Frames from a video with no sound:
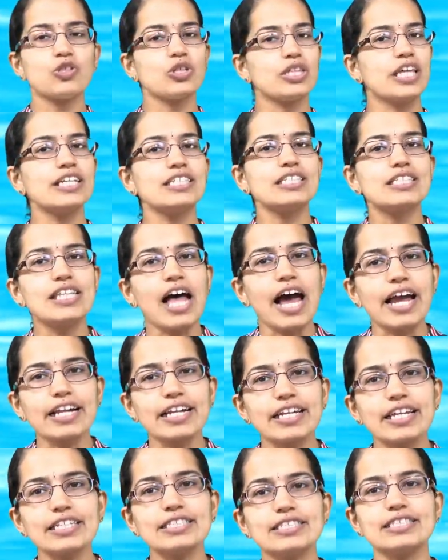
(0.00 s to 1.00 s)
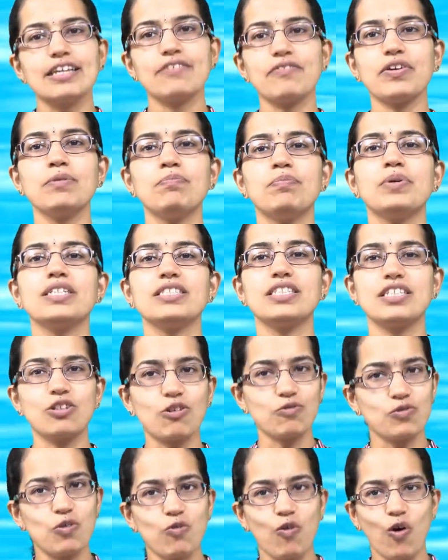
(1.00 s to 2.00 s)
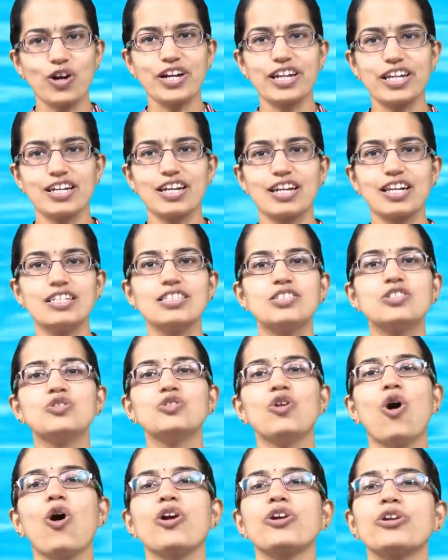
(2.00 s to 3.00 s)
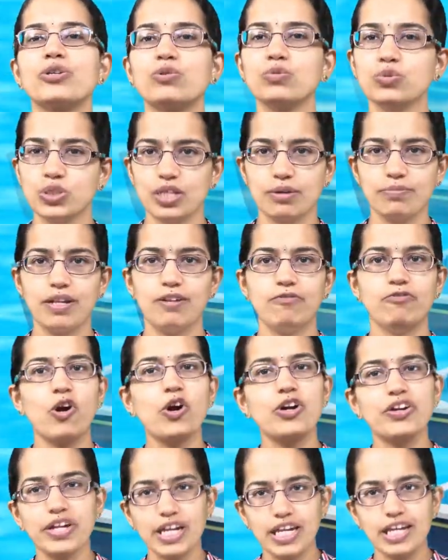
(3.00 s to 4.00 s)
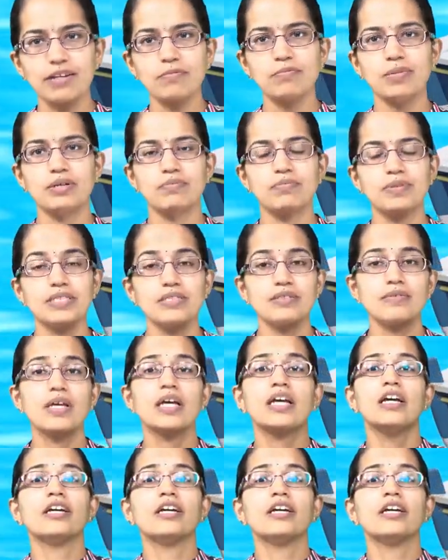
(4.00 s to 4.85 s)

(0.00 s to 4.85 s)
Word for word: So this 97% of the water is not usable for drinking purpose.